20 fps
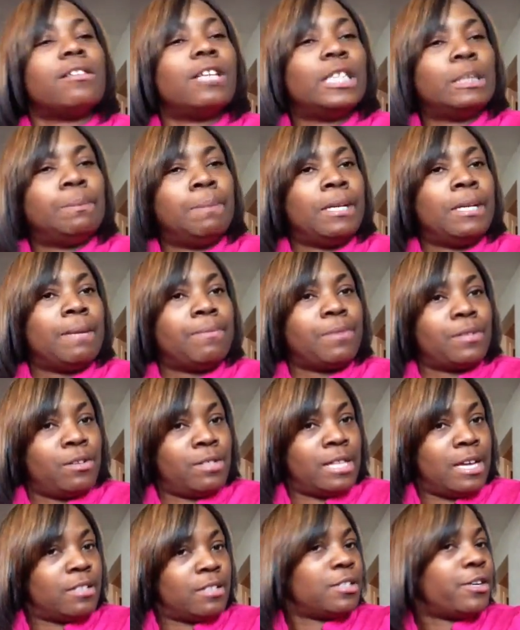let's speed up to
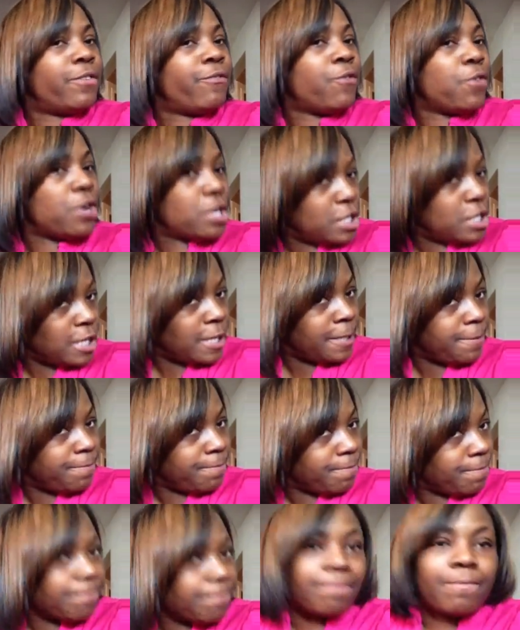2014.
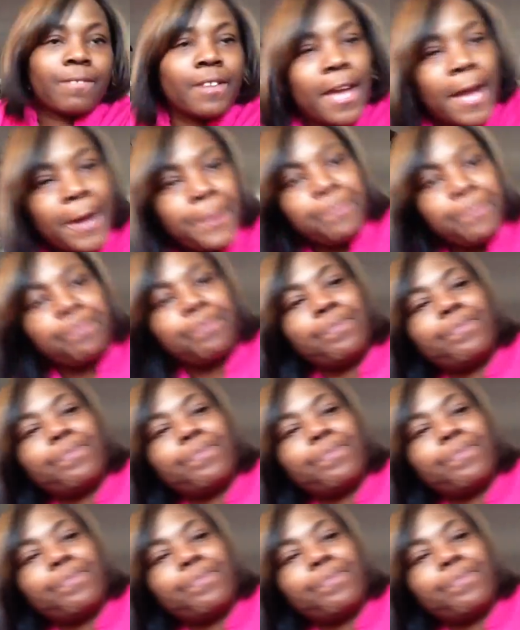Okay?